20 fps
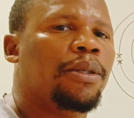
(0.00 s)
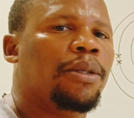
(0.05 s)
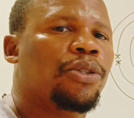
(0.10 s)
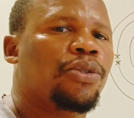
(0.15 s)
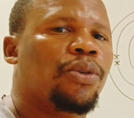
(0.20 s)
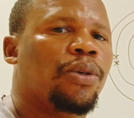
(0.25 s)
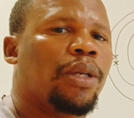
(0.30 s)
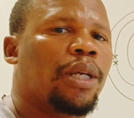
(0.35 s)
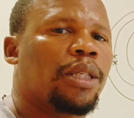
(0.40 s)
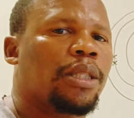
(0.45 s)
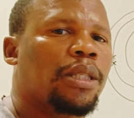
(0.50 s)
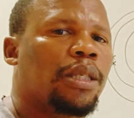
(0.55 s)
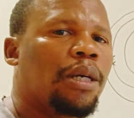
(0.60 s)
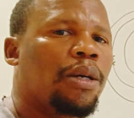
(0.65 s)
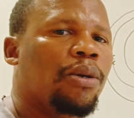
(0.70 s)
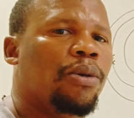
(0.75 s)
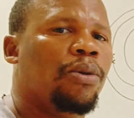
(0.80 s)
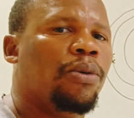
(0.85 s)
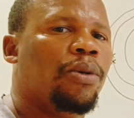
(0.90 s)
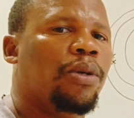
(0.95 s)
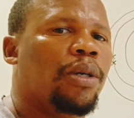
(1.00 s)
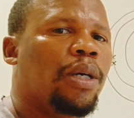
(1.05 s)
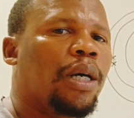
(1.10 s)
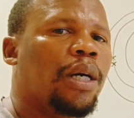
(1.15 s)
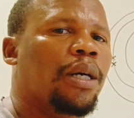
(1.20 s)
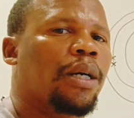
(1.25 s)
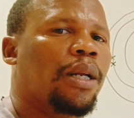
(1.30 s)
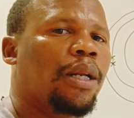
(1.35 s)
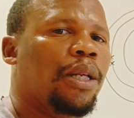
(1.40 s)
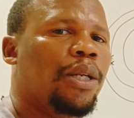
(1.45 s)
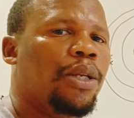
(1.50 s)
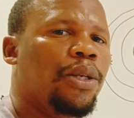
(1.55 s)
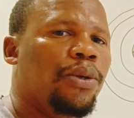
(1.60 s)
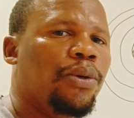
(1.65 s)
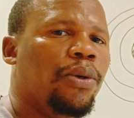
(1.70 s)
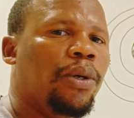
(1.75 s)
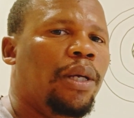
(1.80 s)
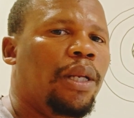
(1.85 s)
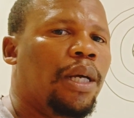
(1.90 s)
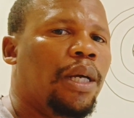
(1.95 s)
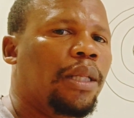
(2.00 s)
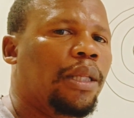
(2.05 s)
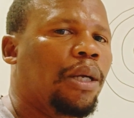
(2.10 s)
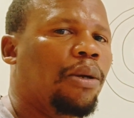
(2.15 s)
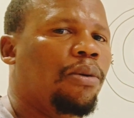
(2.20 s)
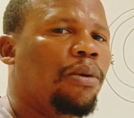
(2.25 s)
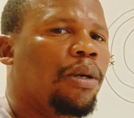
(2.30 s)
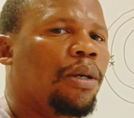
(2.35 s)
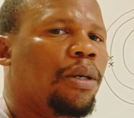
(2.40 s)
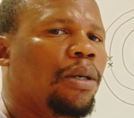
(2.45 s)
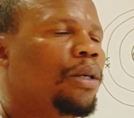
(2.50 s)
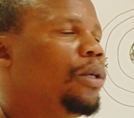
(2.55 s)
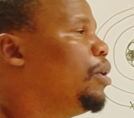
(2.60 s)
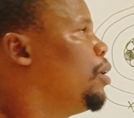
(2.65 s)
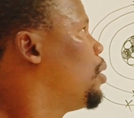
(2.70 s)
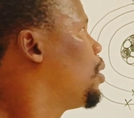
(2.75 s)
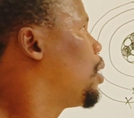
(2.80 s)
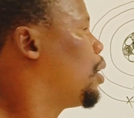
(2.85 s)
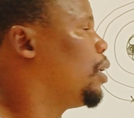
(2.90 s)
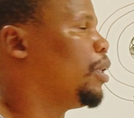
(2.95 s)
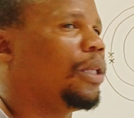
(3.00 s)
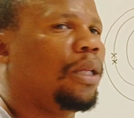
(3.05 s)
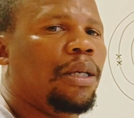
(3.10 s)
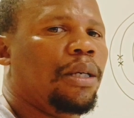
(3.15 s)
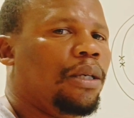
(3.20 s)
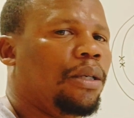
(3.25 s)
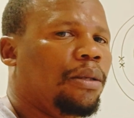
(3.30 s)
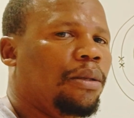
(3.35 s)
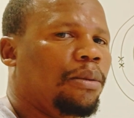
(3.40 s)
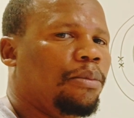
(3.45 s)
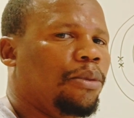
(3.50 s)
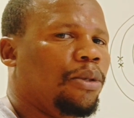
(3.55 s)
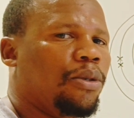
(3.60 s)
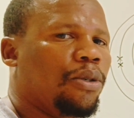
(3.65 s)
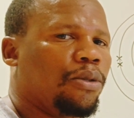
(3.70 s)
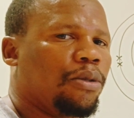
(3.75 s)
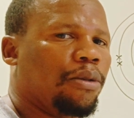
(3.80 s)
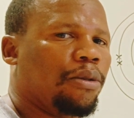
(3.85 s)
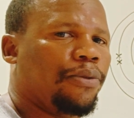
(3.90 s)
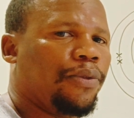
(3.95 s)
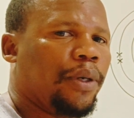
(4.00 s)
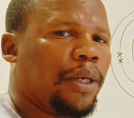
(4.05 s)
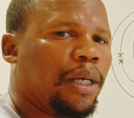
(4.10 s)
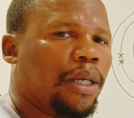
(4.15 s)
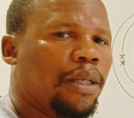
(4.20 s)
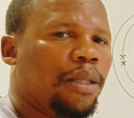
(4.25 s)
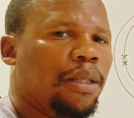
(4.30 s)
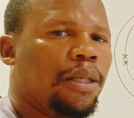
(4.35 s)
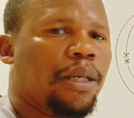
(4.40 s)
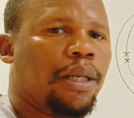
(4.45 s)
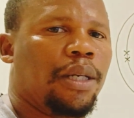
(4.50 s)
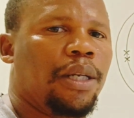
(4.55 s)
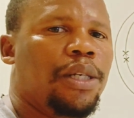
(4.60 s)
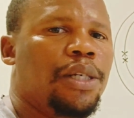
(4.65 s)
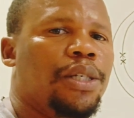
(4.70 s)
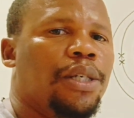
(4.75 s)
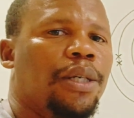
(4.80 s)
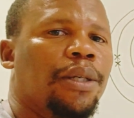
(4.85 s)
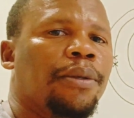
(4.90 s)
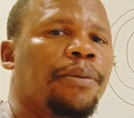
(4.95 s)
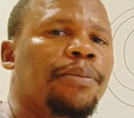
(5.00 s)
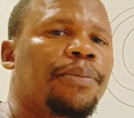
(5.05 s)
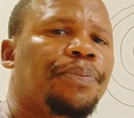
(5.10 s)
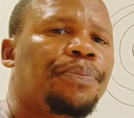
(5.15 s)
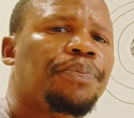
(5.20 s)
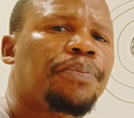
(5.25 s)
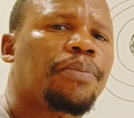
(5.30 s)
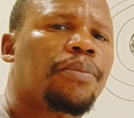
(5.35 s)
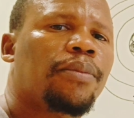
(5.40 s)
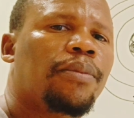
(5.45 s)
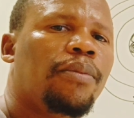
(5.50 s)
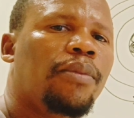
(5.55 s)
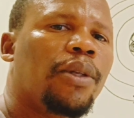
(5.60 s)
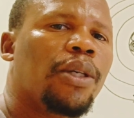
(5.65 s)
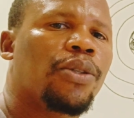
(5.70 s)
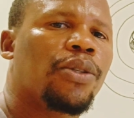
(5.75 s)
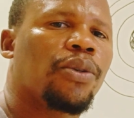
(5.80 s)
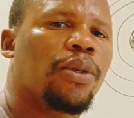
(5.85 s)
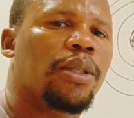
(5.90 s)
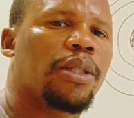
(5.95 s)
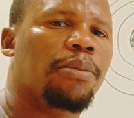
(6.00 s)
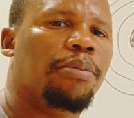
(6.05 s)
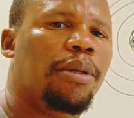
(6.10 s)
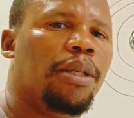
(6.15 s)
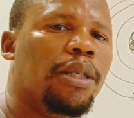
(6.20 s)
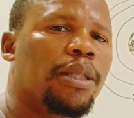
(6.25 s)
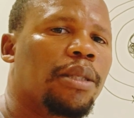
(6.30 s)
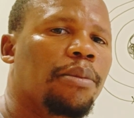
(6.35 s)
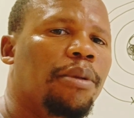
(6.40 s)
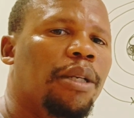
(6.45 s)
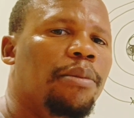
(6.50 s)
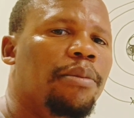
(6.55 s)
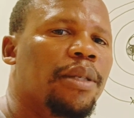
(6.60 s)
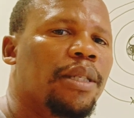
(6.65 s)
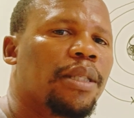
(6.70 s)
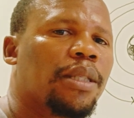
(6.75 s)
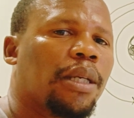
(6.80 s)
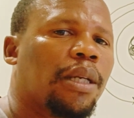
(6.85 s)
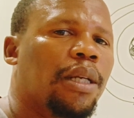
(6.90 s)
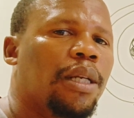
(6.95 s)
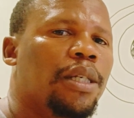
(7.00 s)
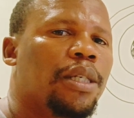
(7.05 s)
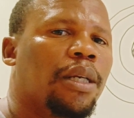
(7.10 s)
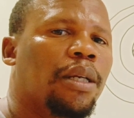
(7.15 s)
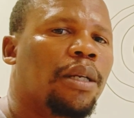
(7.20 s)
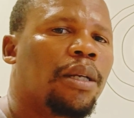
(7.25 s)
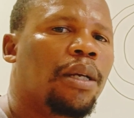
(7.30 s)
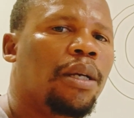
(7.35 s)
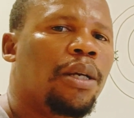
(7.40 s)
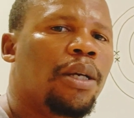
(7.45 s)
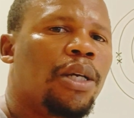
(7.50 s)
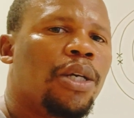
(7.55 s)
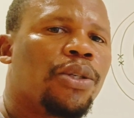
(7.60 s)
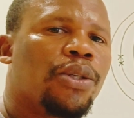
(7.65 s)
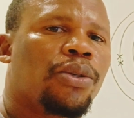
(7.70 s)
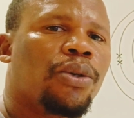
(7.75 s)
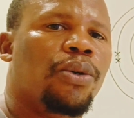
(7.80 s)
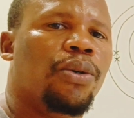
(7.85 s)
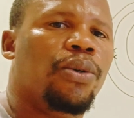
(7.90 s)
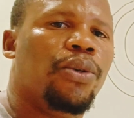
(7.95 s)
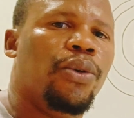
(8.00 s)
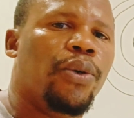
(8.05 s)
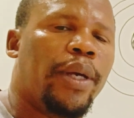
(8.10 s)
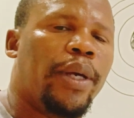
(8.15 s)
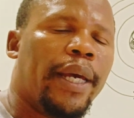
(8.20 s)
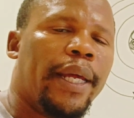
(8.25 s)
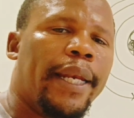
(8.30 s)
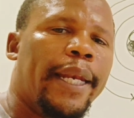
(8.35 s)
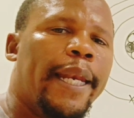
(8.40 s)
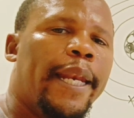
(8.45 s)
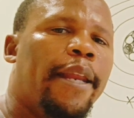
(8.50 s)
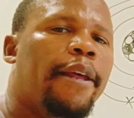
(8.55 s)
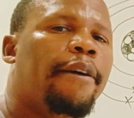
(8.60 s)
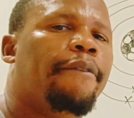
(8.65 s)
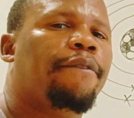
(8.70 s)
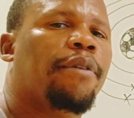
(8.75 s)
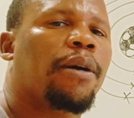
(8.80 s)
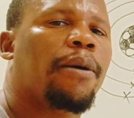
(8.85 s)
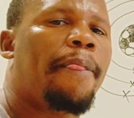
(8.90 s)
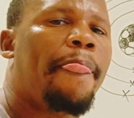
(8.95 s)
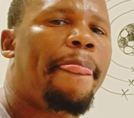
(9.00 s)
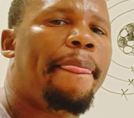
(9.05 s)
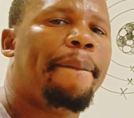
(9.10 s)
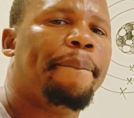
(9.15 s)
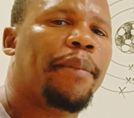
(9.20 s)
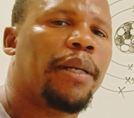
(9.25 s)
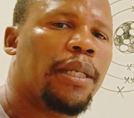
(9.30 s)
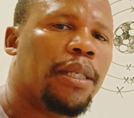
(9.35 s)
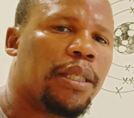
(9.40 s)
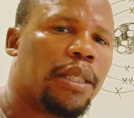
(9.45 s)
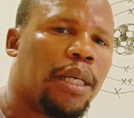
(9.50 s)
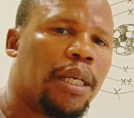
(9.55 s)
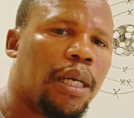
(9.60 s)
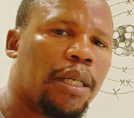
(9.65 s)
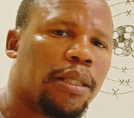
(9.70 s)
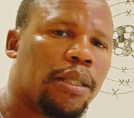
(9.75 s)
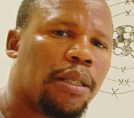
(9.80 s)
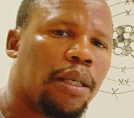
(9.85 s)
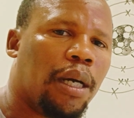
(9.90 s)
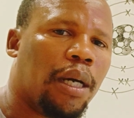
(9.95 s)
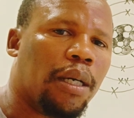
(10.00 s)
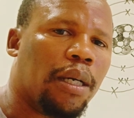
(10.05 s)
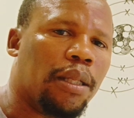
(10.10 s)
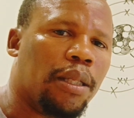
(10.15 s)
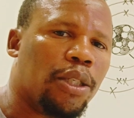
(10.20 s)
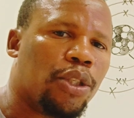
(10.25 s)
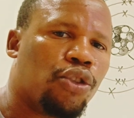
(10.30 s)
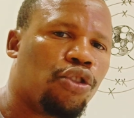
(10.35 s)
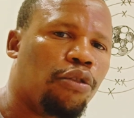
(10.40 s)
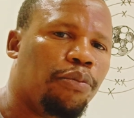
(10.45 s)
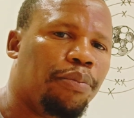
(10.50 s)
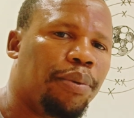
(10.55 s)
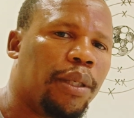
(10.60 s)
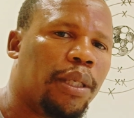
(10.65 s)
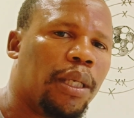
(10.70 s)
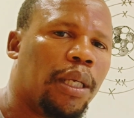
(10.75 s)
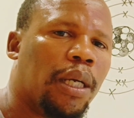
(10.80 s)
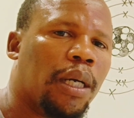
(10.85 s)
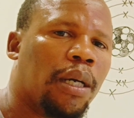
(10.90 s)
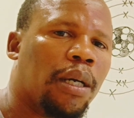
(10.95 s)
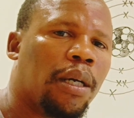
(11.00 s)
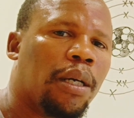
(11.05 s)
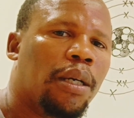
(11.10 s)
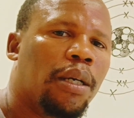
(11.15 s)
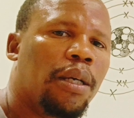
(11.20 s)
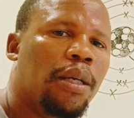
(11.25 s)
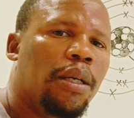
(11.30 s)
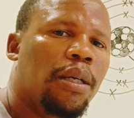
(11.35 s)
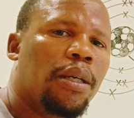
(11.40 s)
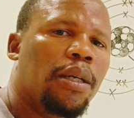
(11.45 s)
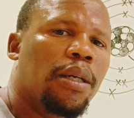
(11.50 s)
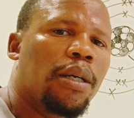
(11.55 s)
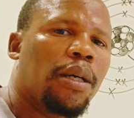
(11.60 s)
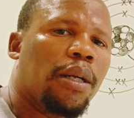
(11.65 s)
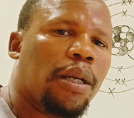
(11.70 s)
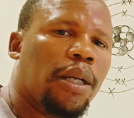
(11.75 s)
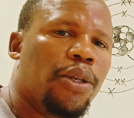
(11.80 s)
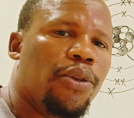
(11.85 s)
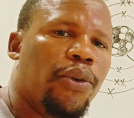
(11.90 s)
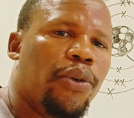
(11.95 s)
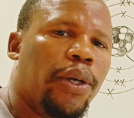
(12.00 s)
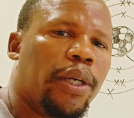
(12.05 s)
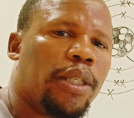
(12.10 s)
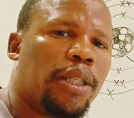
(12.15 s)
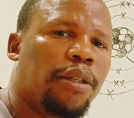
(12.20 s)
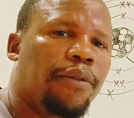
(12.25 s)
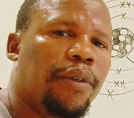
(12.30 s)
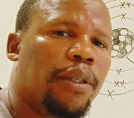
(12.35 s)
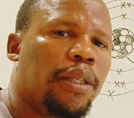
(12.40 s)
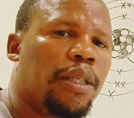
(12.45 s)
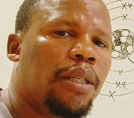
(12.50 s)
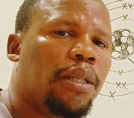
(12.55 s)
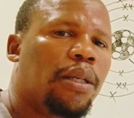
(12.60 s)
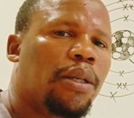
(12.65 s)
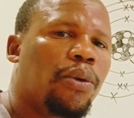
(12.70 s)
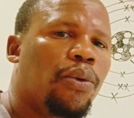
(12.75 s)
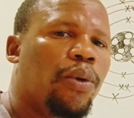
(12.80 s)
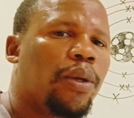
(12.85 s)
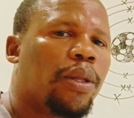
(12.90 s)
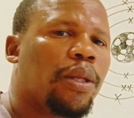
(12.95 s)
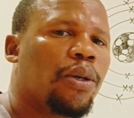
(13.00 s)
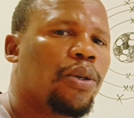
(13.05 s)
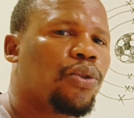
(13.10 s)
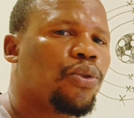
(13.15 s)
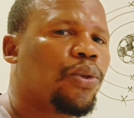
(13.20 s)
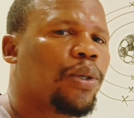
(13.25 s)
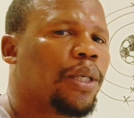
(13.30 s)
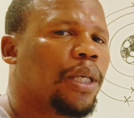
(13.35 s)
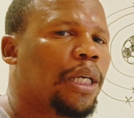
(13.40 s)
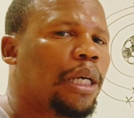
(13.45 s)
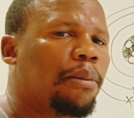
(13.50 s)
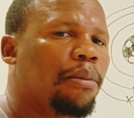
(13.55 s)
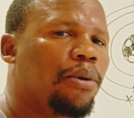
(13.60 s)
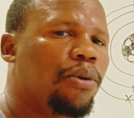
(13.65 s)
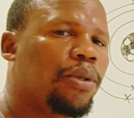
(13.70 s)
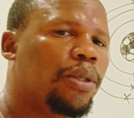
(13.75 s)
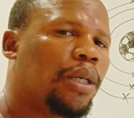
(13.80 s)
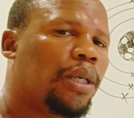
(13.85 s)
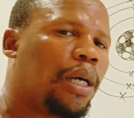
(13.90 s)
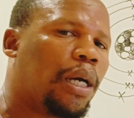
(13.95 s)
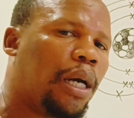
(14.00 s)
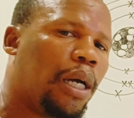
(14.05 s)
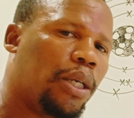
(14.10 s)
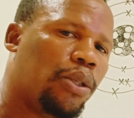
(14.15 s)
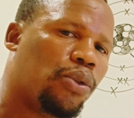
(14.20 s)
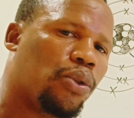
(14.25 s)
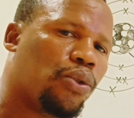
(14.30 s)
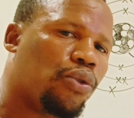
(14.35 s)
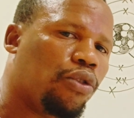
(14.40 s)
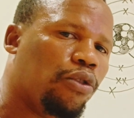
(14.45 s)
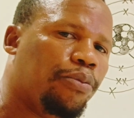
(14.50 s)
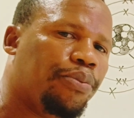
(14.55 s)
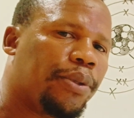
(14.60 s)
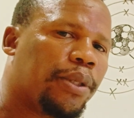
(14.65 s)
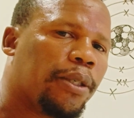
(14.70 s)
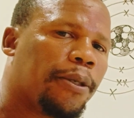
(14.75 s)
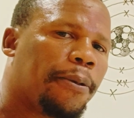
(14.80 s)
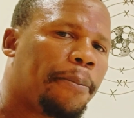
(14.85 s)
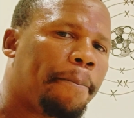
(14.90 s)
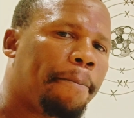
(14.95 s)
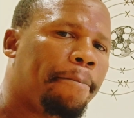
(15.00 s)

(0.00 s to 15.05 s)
So that's how radio ile atalwa ka teng because of radiation. So it simply means radiation. So you can never discuss this topic here, radioactivity, without talking about isotopes.